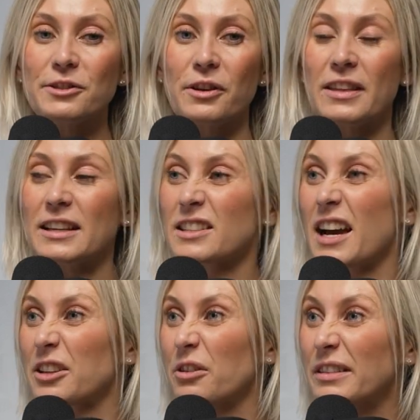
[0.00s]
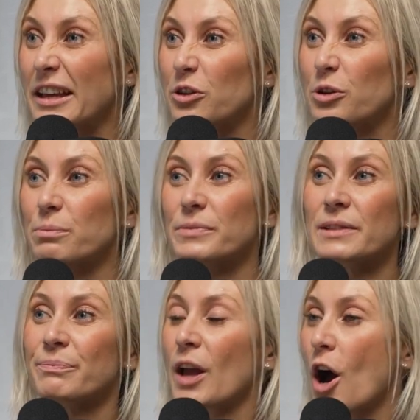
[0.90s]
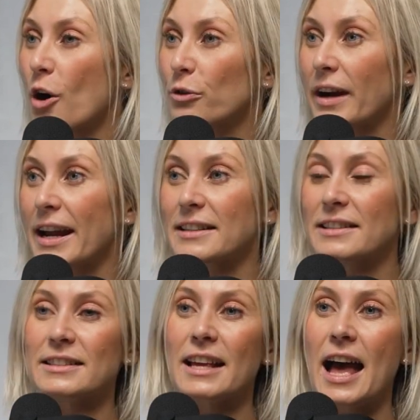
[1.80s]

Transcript: so things like your legumes, whole grains,